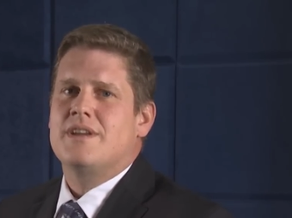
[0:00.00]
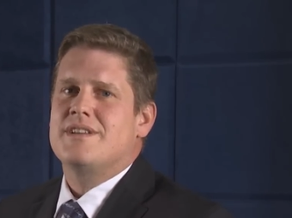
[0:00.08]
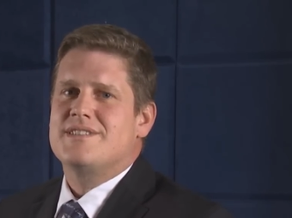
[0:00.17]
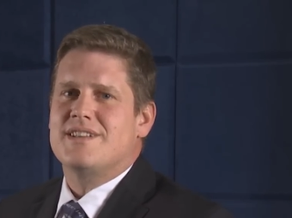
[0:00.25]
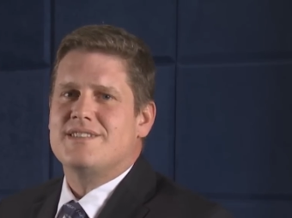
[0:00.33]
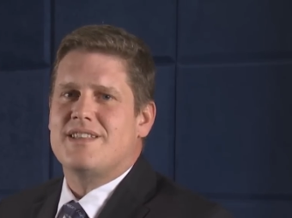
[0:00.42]

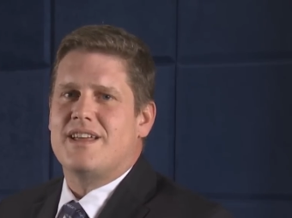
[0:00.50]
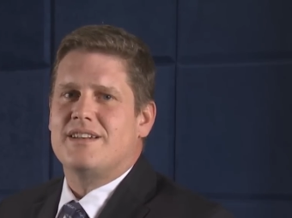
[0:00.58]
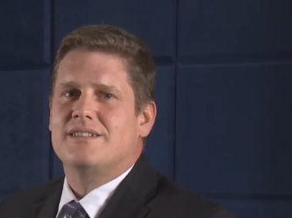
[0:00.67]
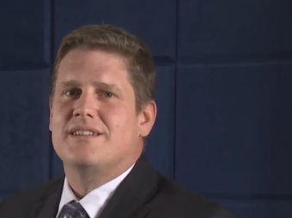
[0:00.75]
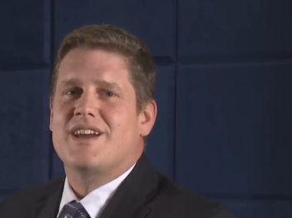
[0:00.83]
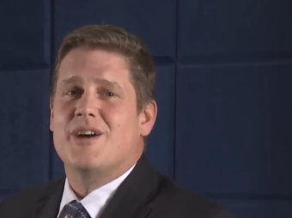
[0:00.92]
Since
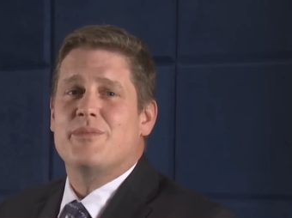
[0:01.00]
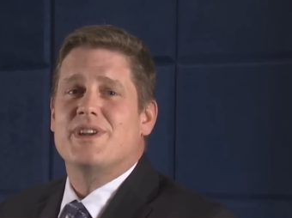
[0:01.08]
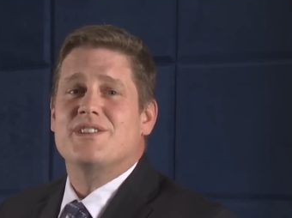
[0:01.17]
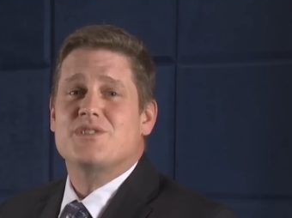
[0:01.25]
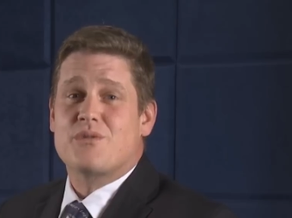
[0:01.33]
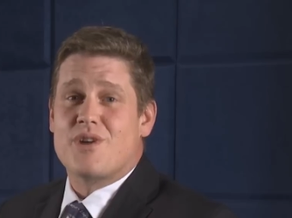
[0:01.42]
then, the company
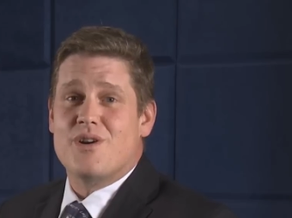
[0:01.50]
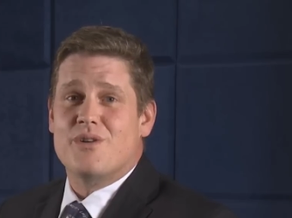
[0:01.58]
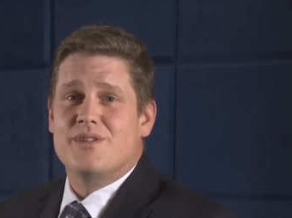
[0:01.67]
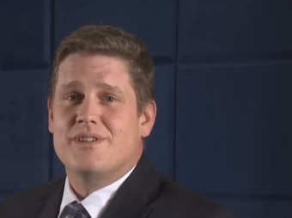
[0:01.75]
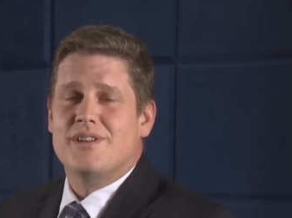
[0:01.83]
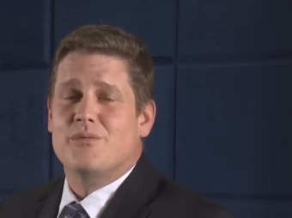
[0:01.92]
has
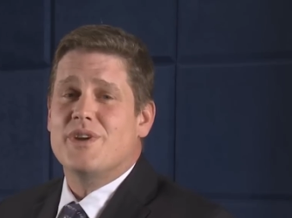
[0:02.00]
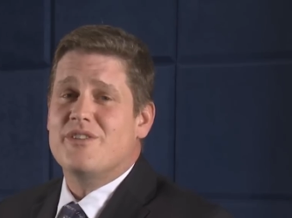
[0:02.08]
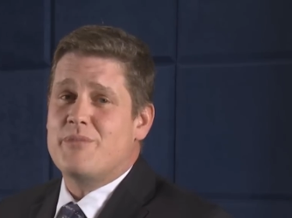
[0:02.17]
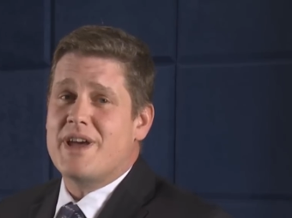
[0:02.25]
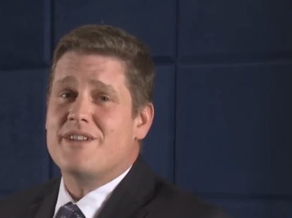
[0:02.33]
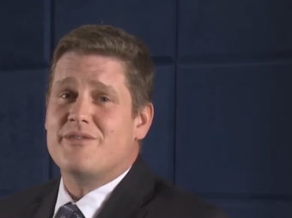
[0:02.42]
grown and we
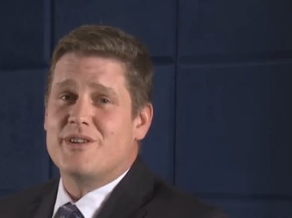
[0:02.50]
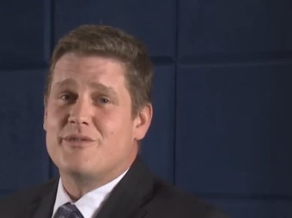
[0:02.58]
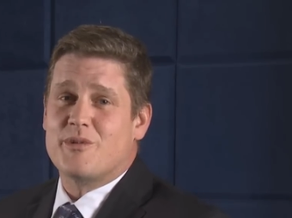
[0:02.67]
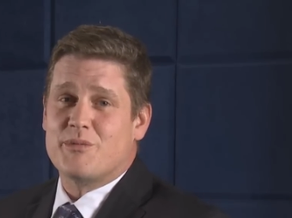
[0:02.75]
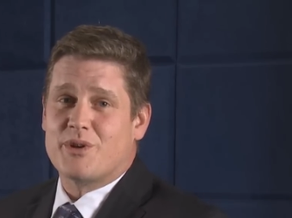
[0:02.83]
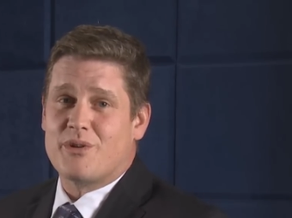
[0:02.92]
have benefited
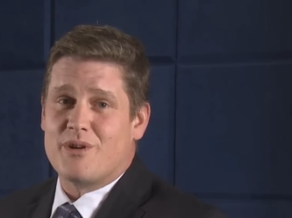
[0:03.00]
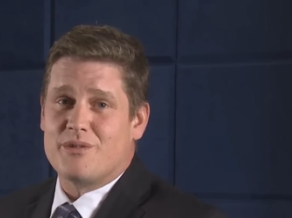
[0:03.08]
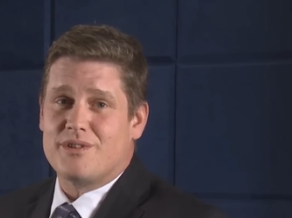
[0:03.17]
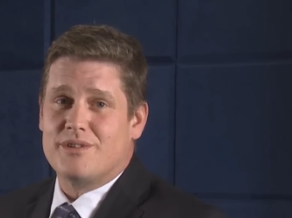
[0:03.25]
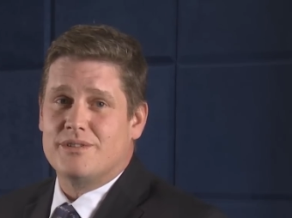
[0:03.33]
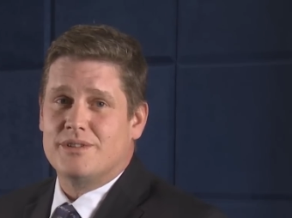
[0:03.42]
from the
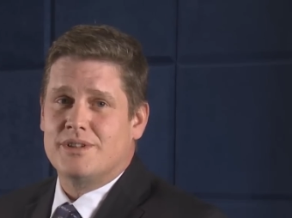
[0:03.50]
growth.